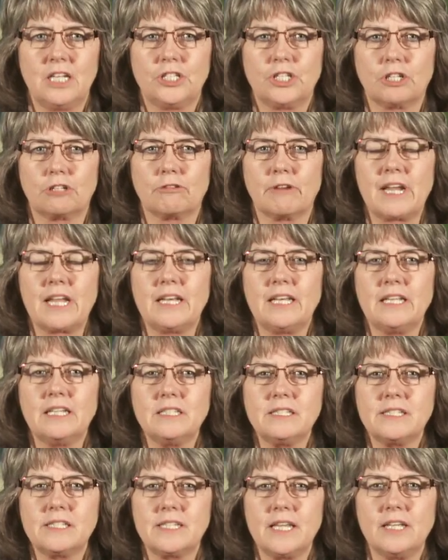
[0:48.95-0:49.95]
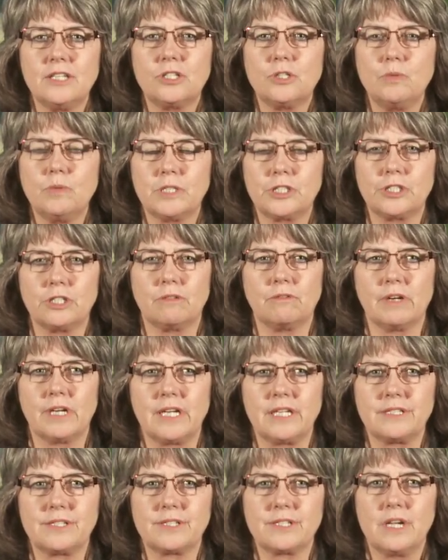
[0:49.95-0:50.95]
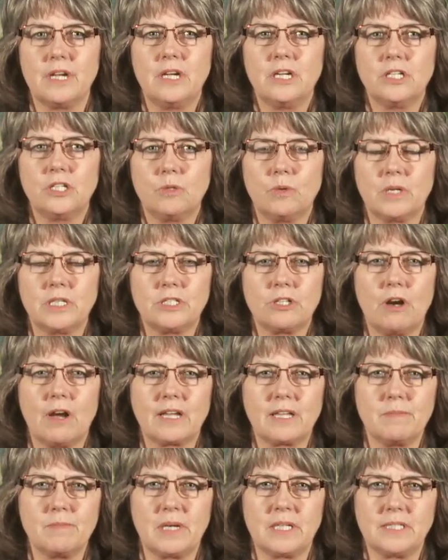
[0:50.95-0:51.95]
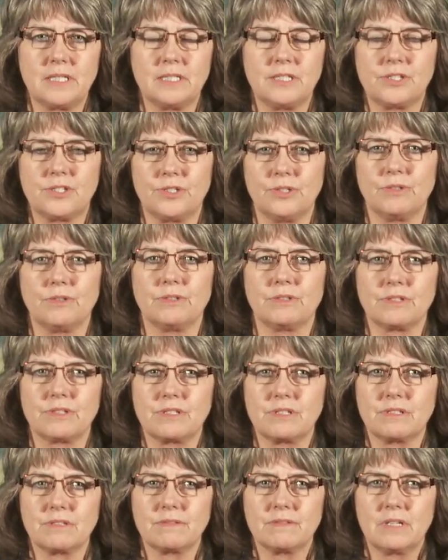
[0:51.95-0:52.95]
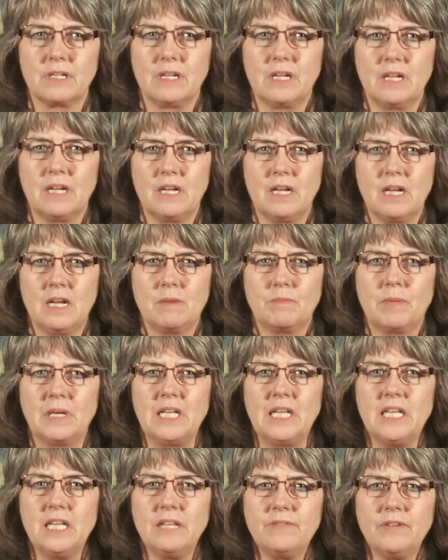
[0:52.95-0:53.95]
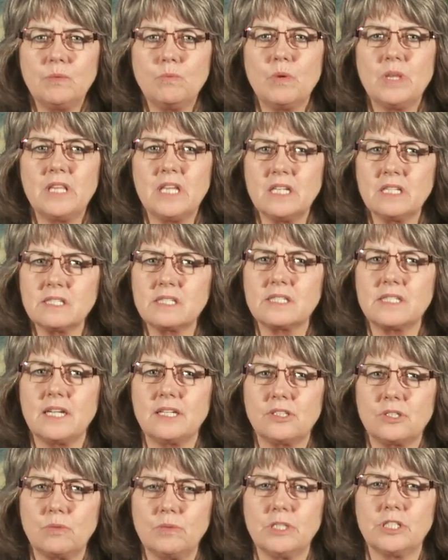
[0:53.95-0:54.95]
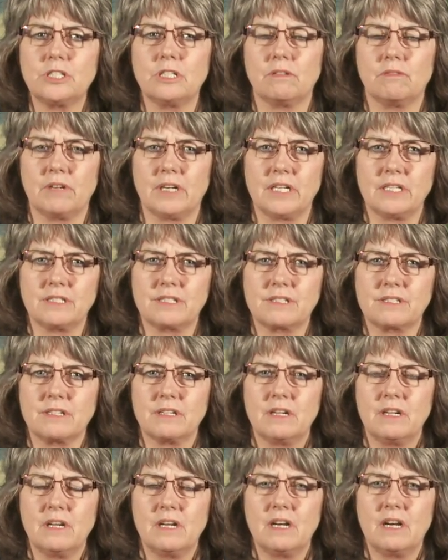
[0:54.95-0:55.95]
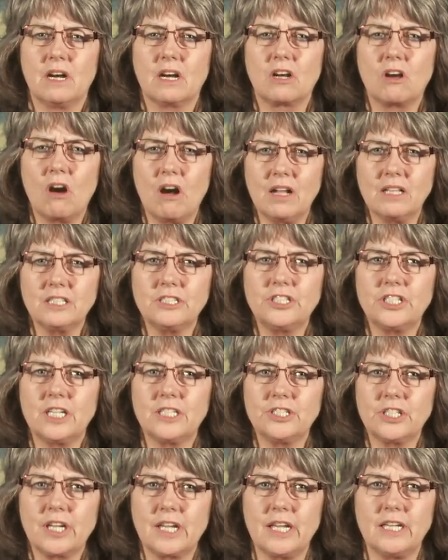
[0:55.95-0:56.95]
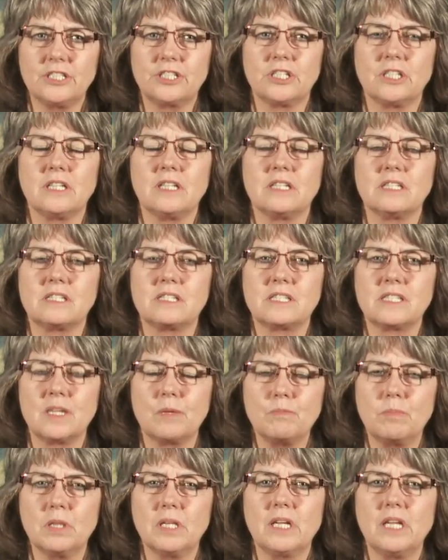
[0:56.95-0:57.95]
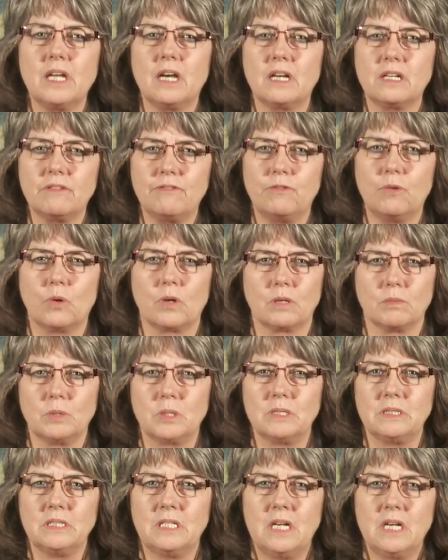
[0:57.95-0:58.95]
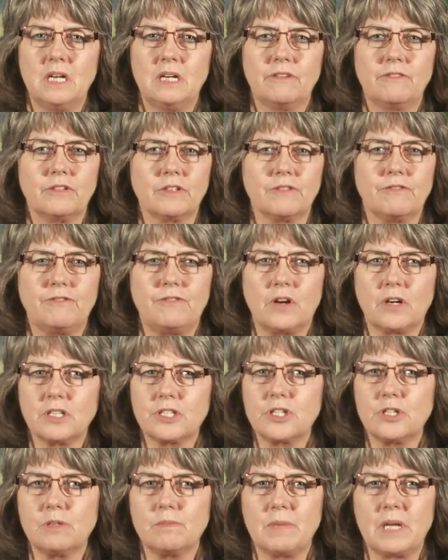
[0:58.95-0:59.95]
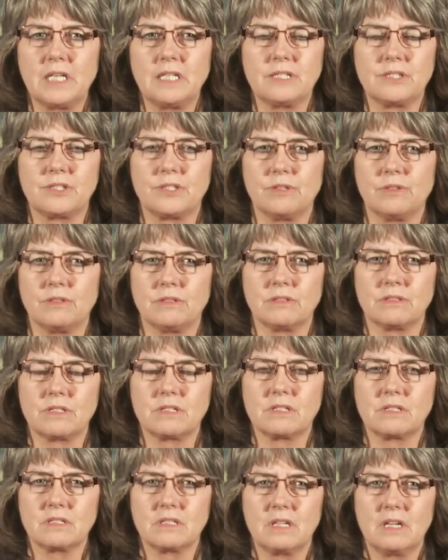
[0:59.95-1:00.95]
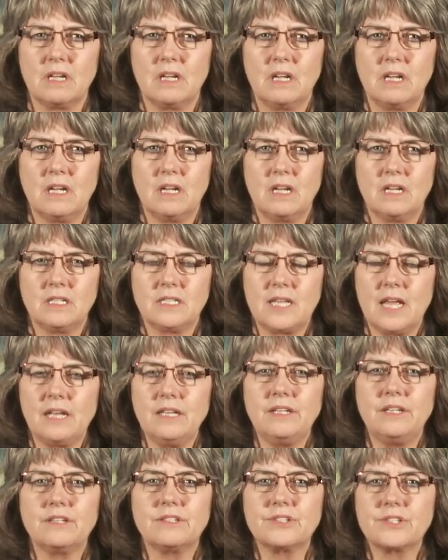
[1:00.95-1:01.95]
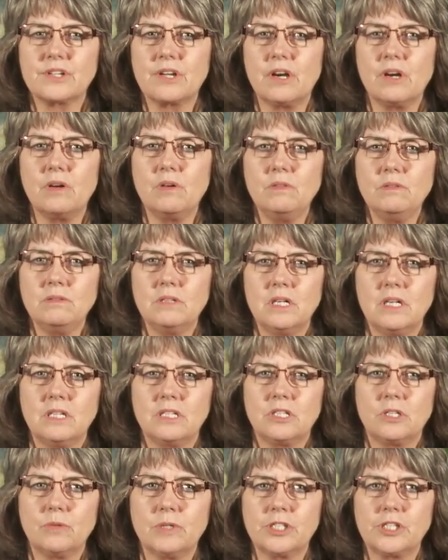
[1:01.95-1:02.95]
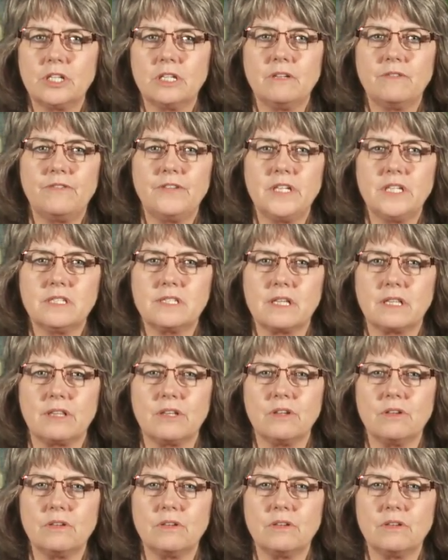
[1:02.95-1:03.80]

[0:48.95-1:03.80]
to grant in-state tuition rates to undocumented students. But even with in-state tuition rates, a college education is simply unaffordable for far too many students. Ten years ago, tuition and fees at the